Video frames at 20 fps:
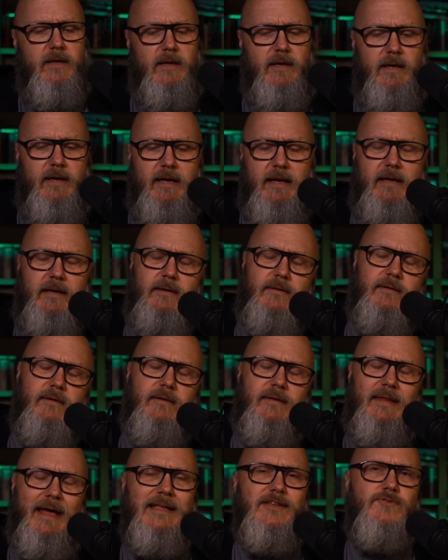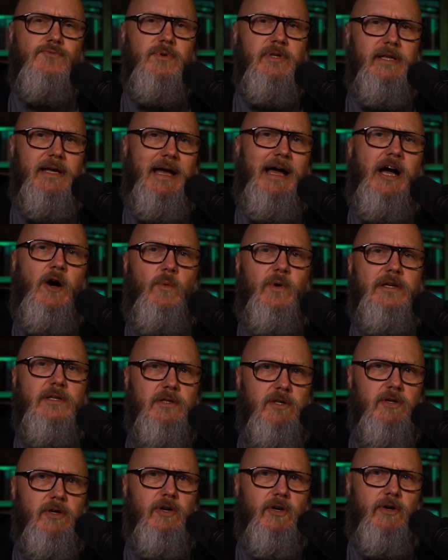And that's really how we
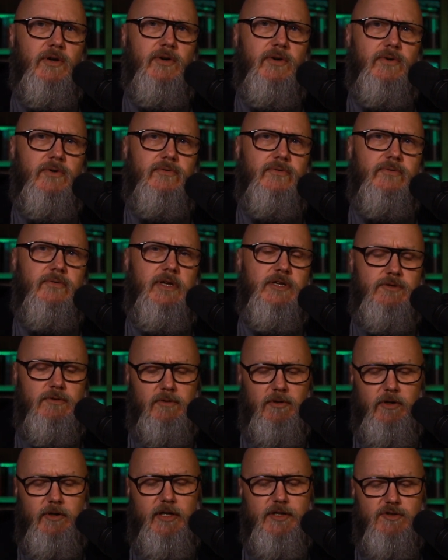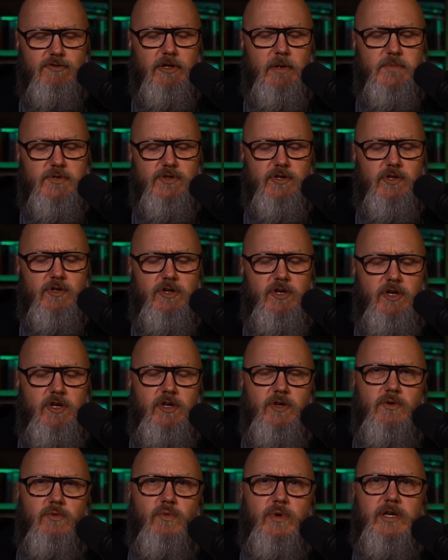learn. As you look at Scripture,
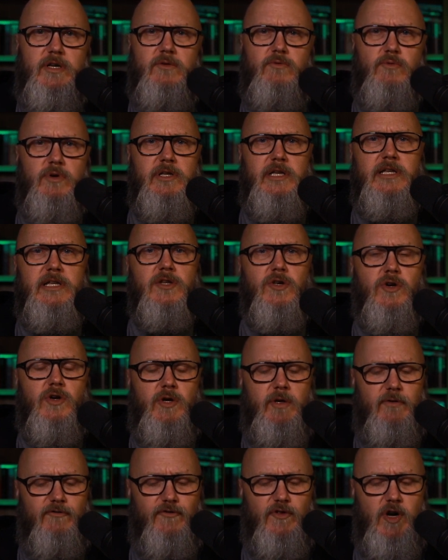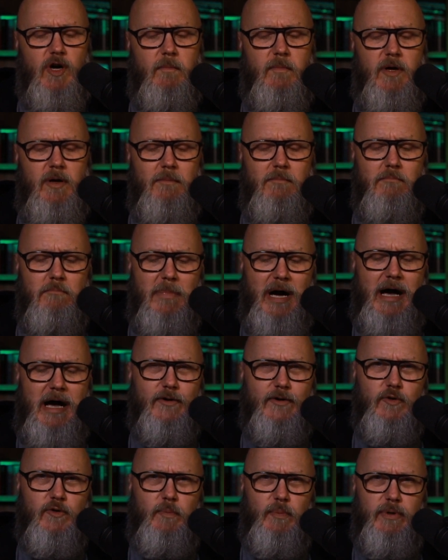we really learn from
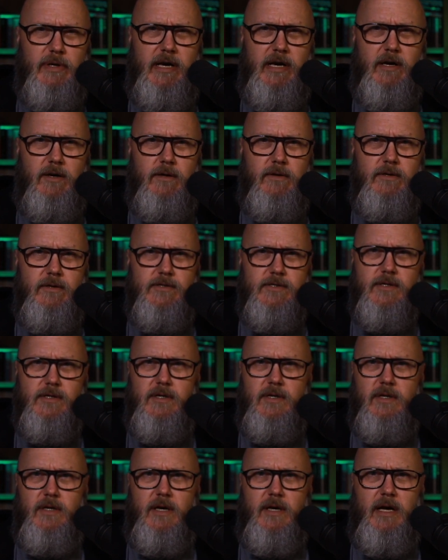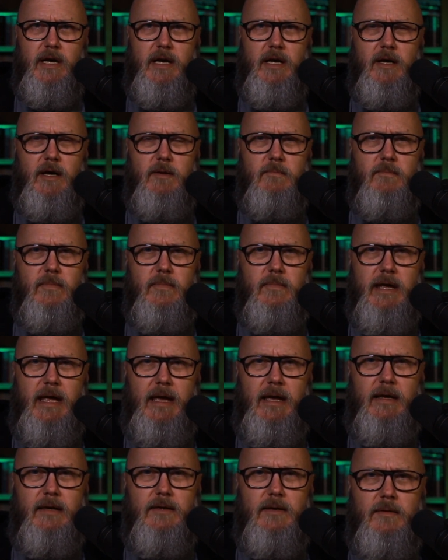modeled prayers
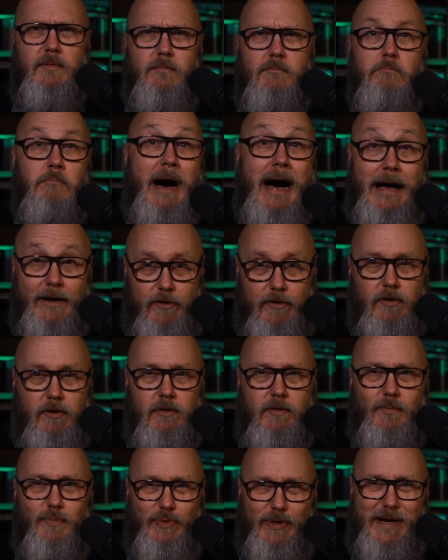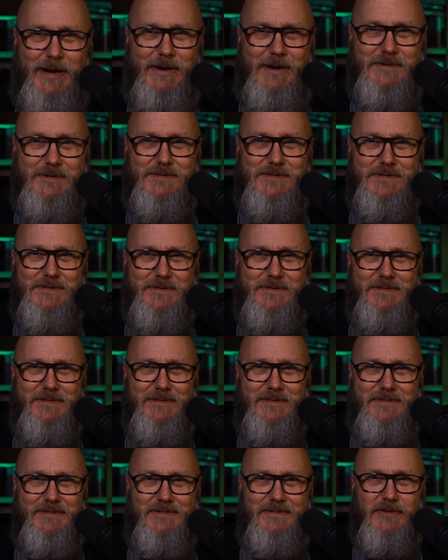and model prayers.
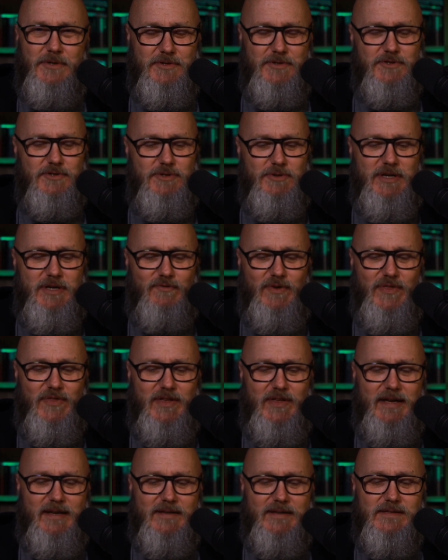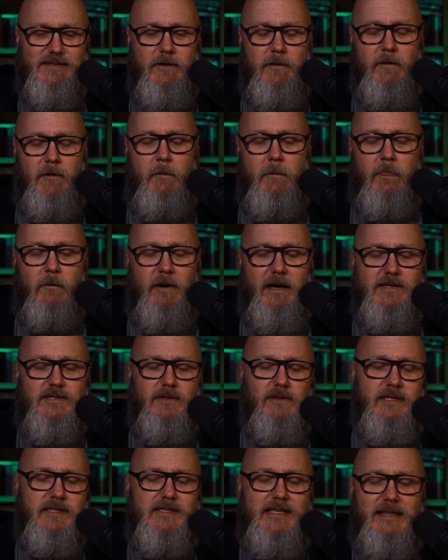And those are two different things, right?
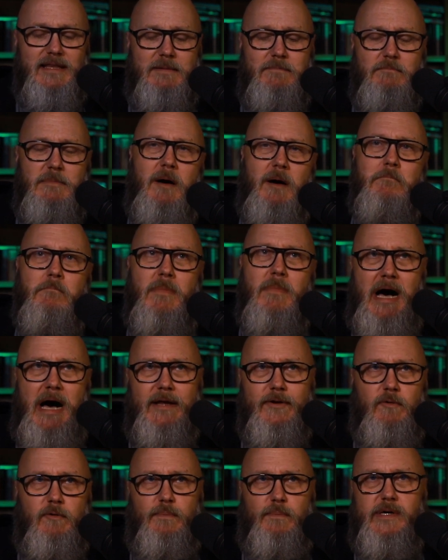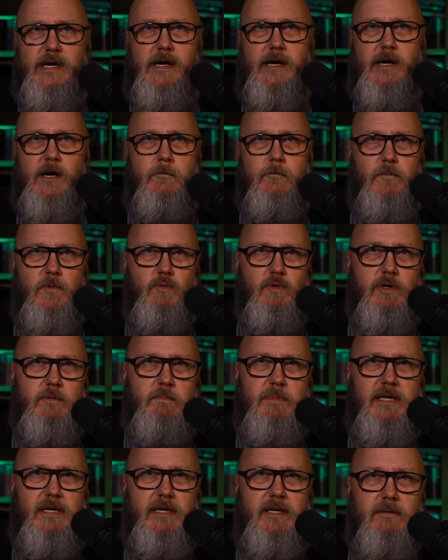So let's say like a model prayer
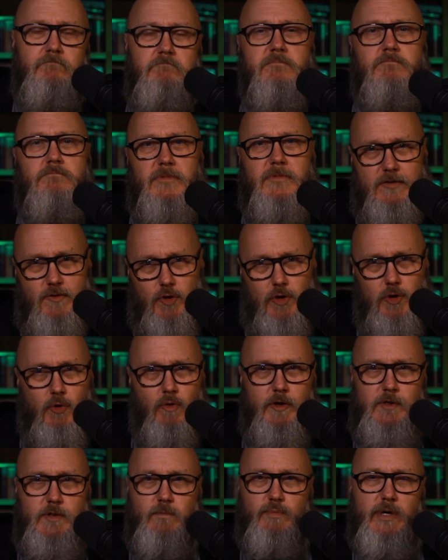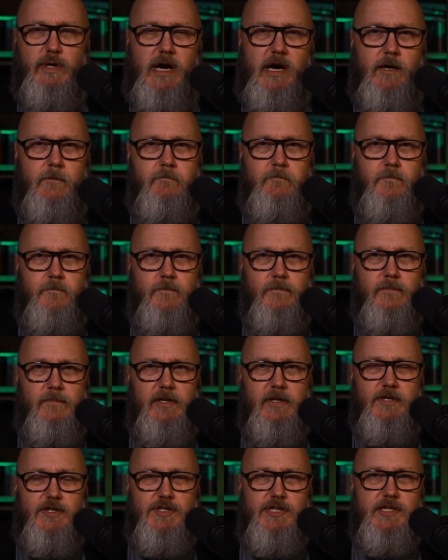would be like the Lord's Prayer.
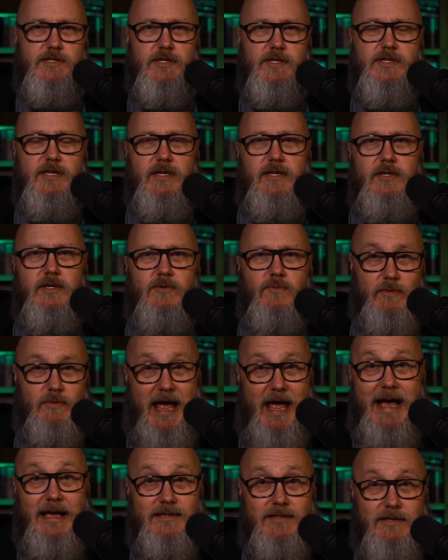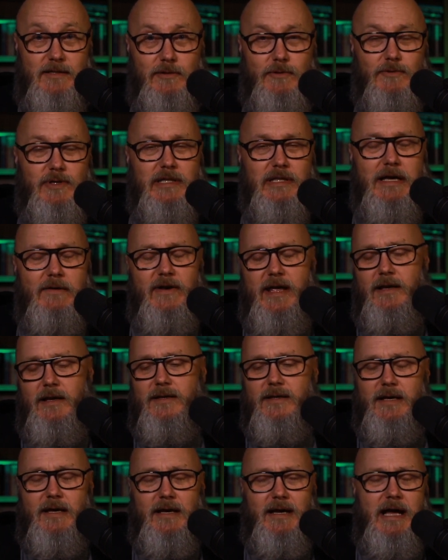Like Jesus, when asked in Luke 11,
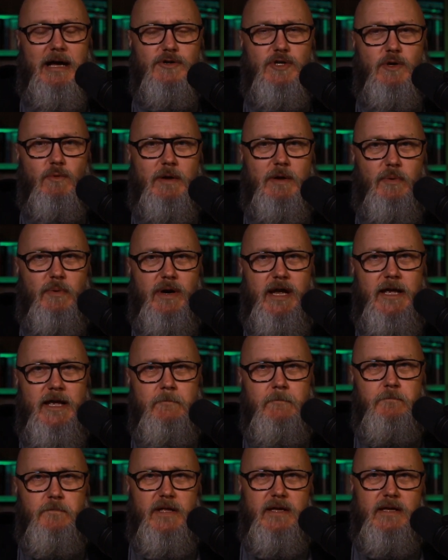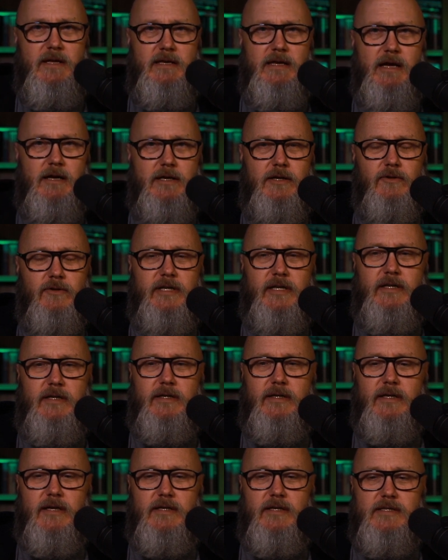hey, how should we pray? Not only
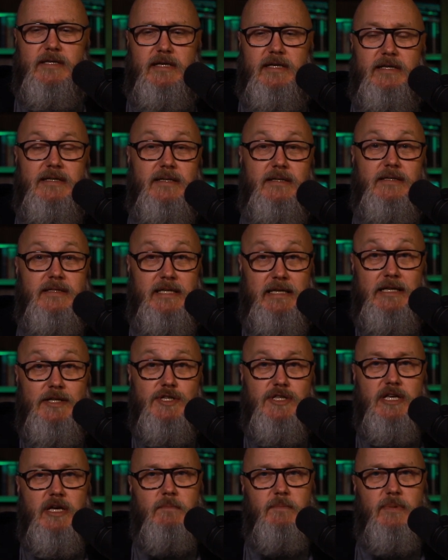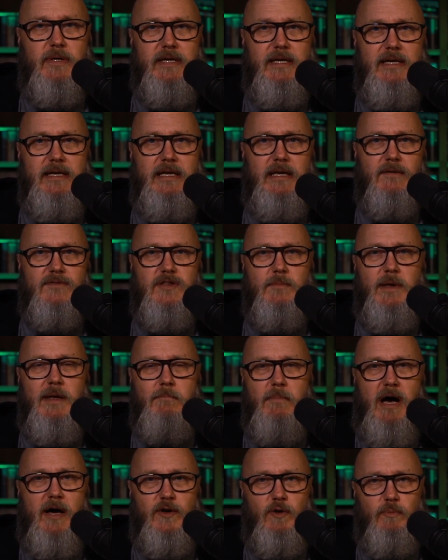does he teach them, but he gives them a
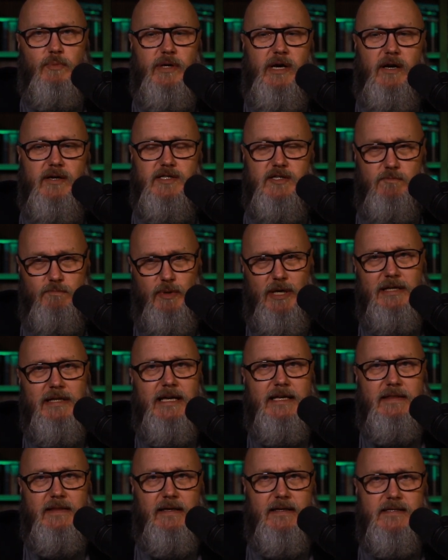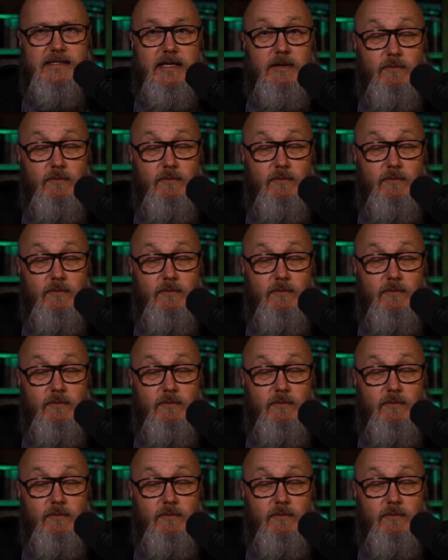model prayer. He says, pray like this.